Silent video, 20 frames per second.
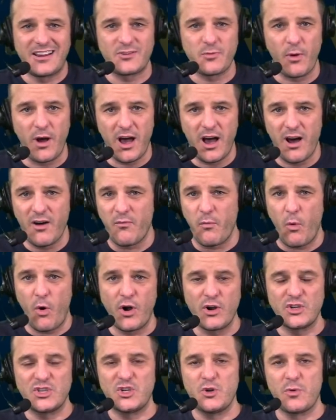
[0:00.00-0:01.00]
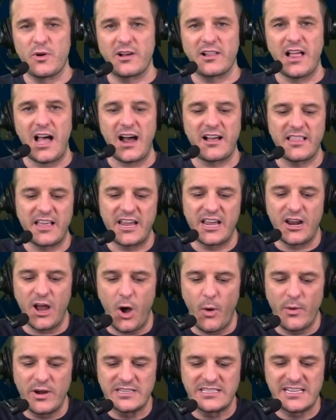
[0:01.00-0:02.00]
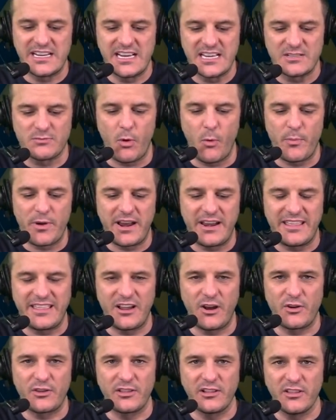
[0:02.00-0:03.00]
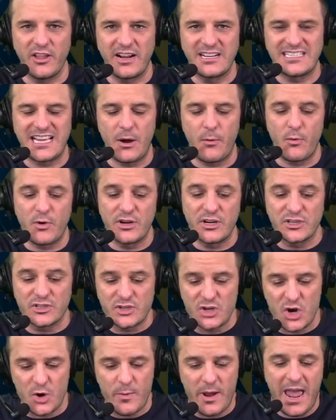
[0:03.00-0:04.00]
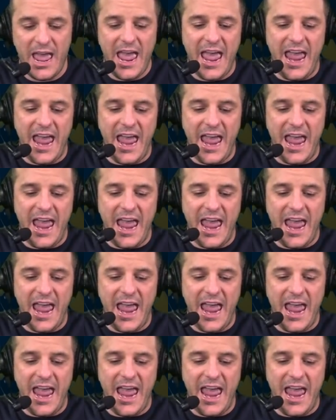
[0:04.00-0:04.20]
12, 1, 2 o'clock like it always is. Won't be anything under the lights, I wouldn't assume.